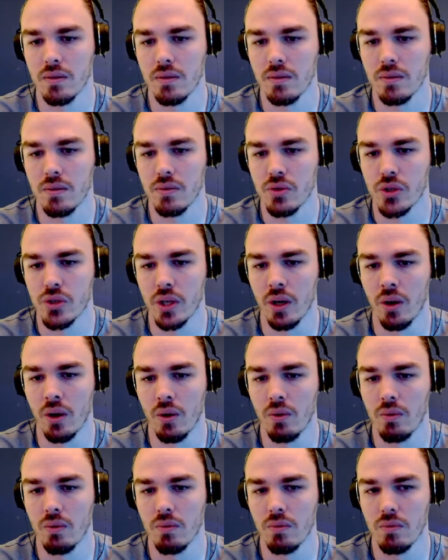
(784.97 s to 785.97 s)

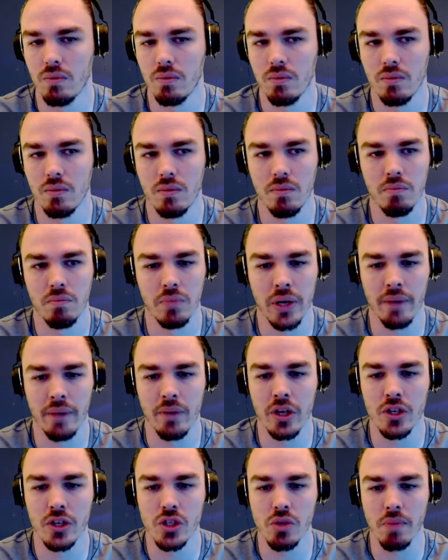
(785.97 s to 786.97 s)
So, but I'm going
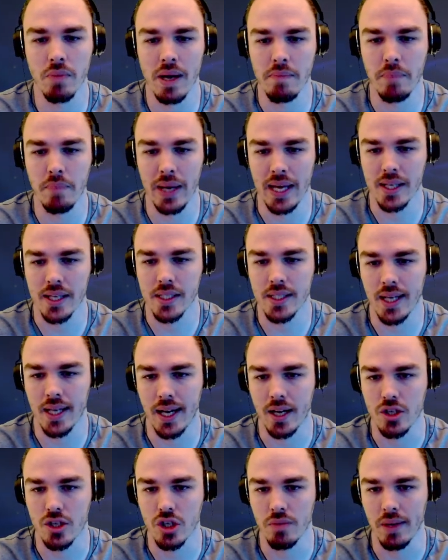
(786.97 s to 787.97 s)
to do my best to
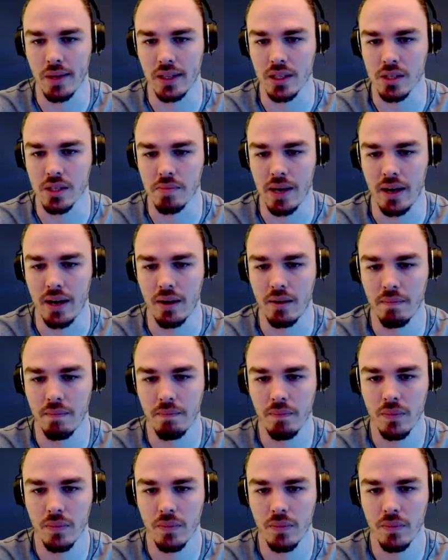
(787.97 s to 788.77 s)
actually make this matter.